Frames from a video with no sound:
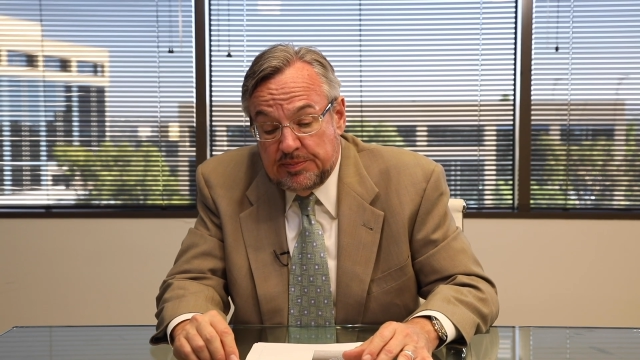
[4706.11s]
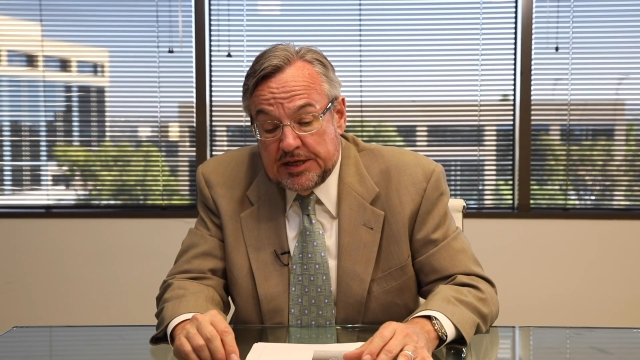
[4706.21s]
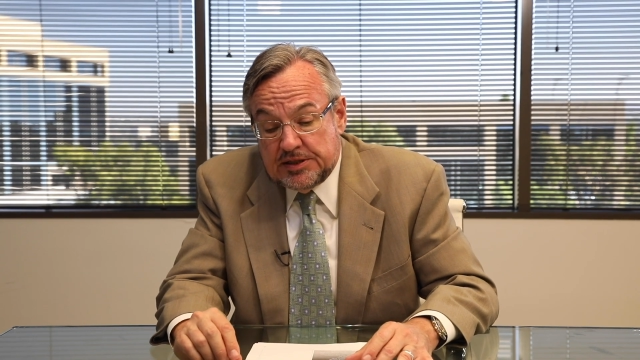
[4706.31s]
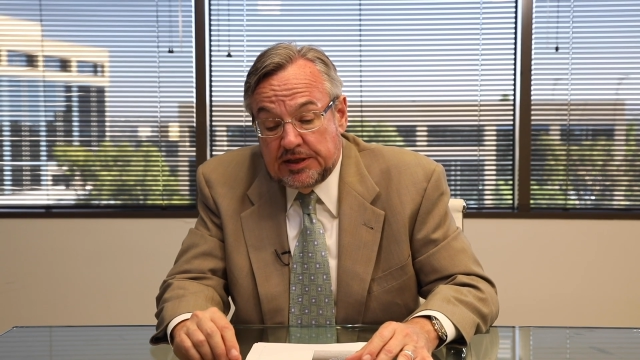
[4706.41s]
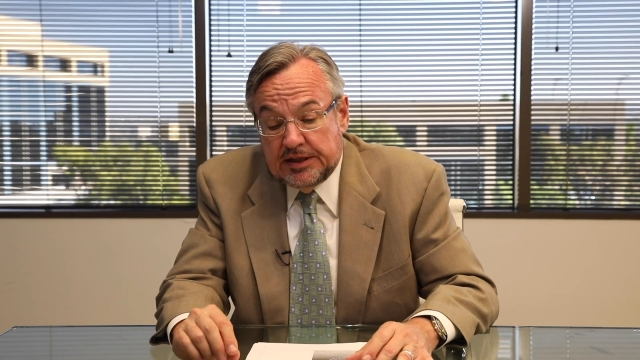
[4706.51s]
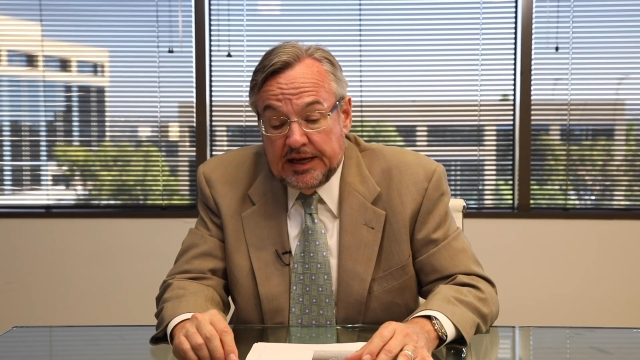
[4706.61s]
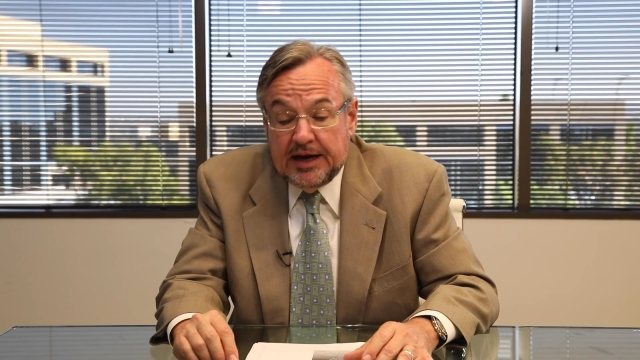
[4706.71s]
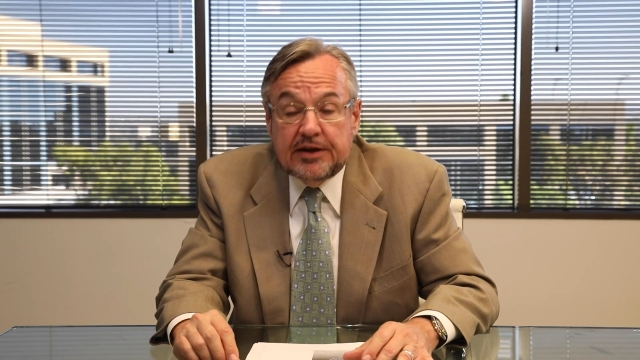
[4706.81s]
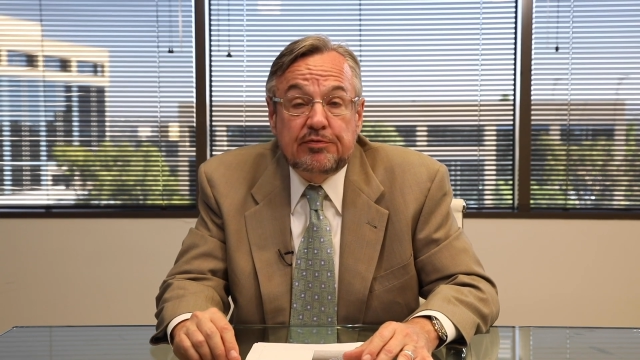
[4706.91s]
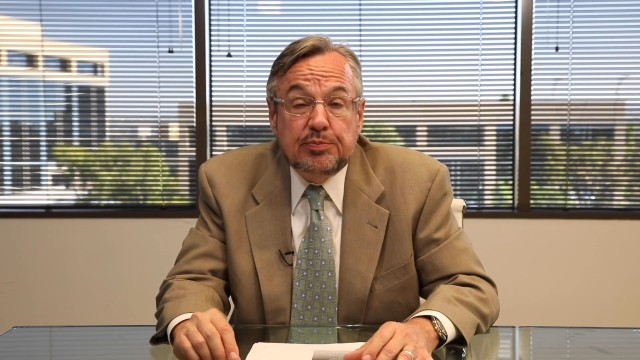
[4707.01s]
based on
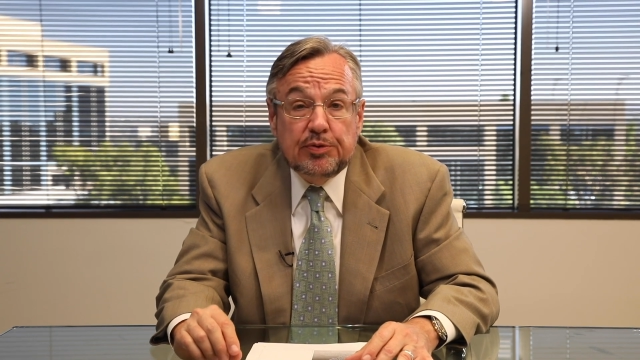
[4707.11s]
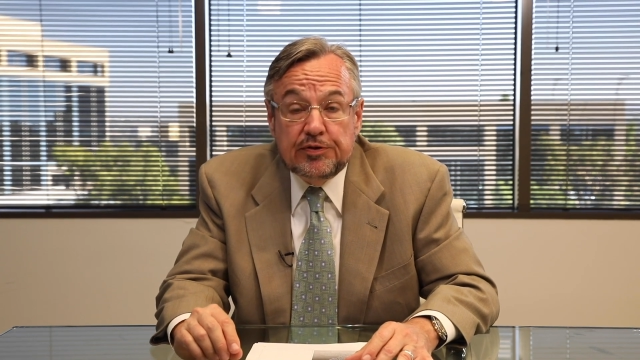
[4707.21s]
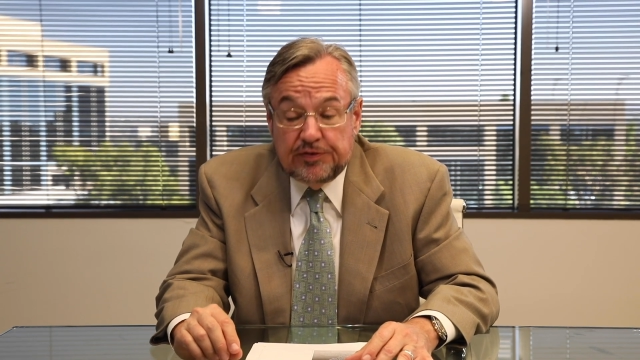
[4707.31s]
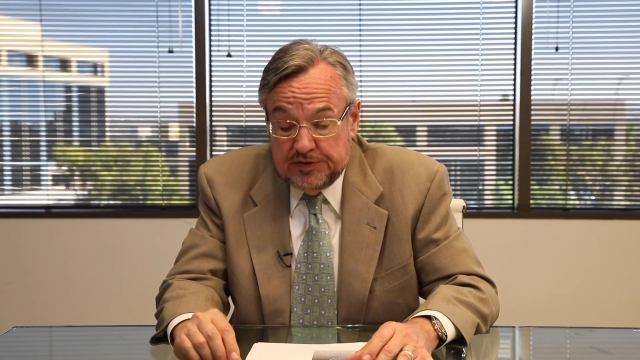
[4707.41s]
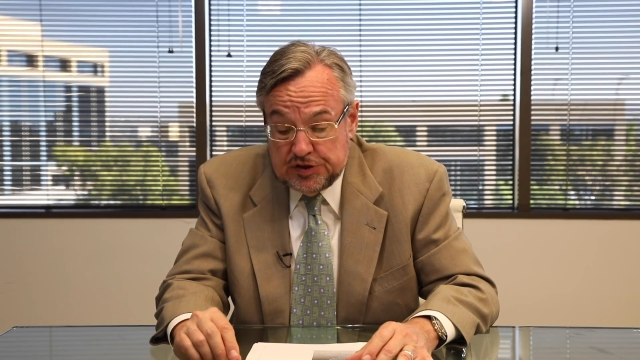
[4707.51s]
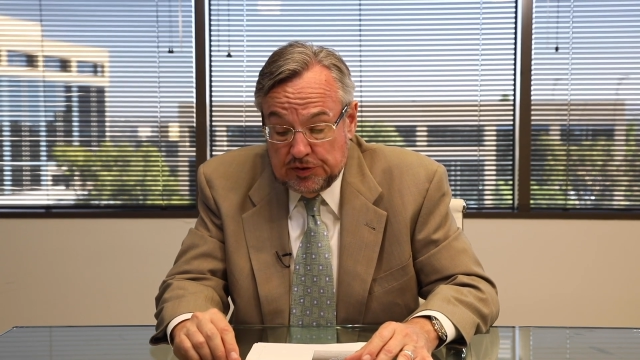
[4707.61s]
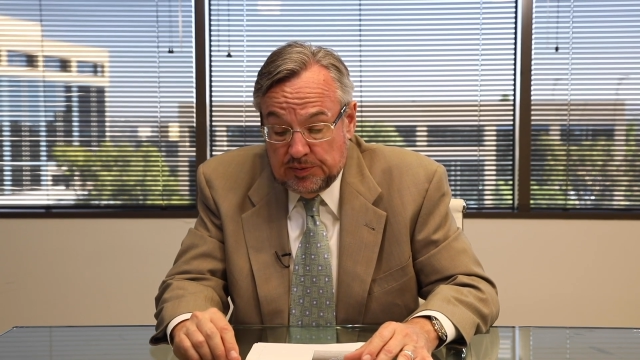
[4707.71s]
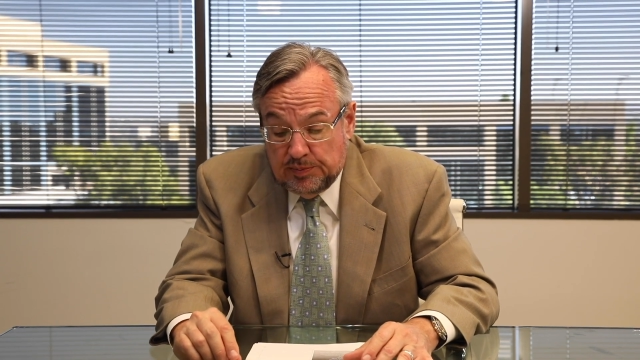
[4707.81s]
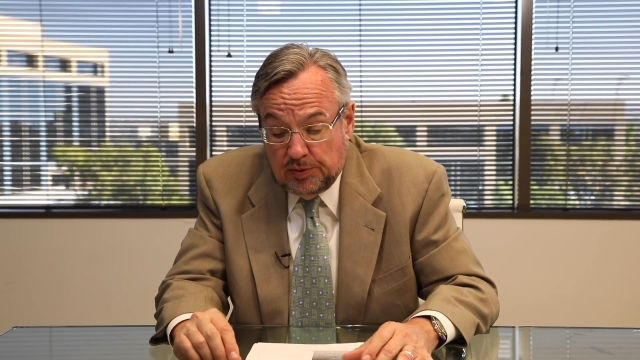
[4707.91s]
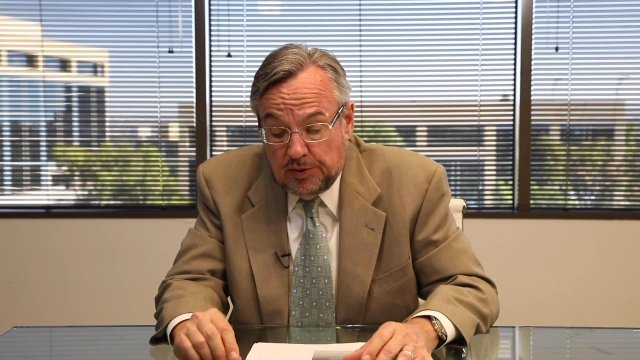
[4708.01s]
lack of proof of a
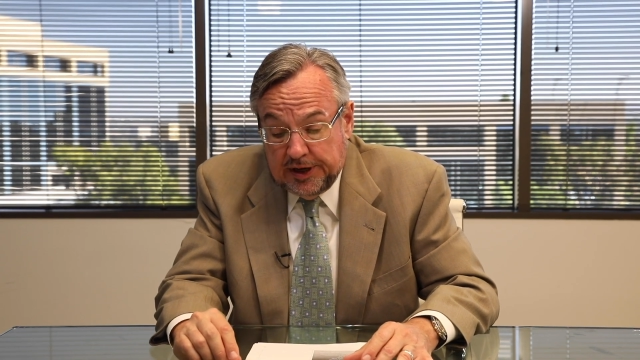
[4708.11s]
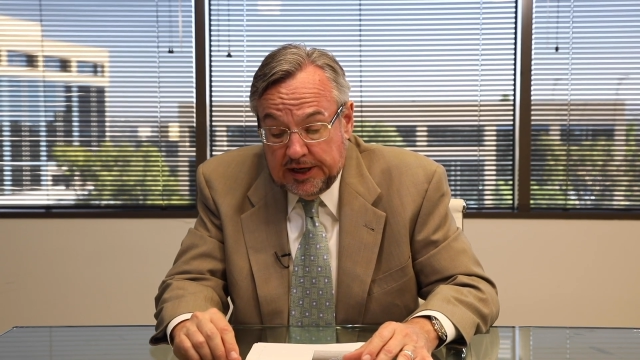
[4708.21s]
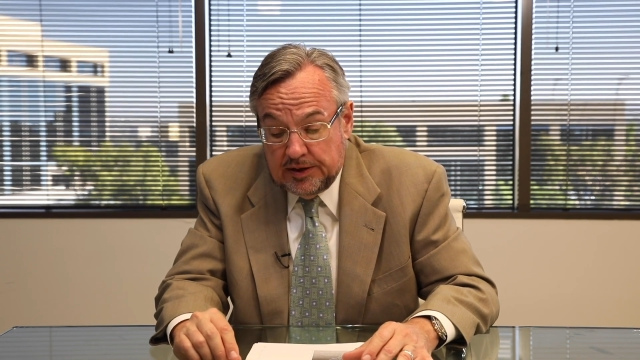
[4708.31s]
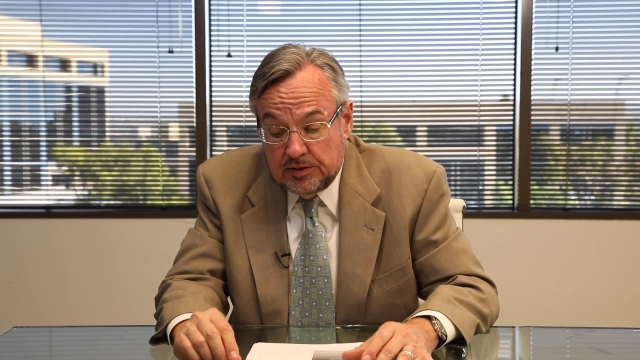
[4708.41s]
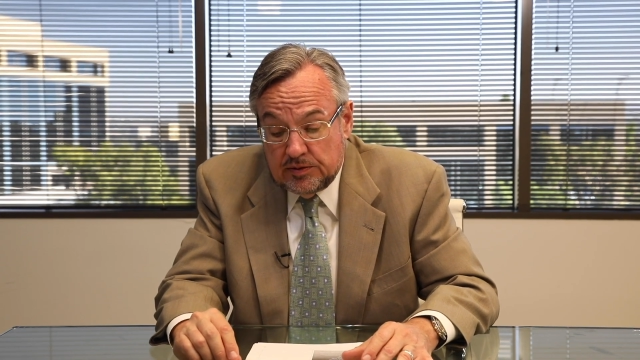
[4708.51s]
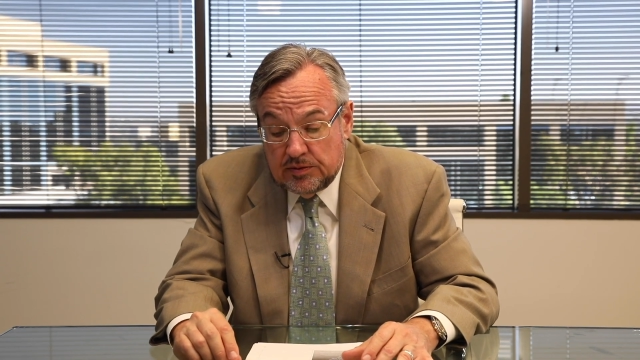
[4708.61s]
certain point,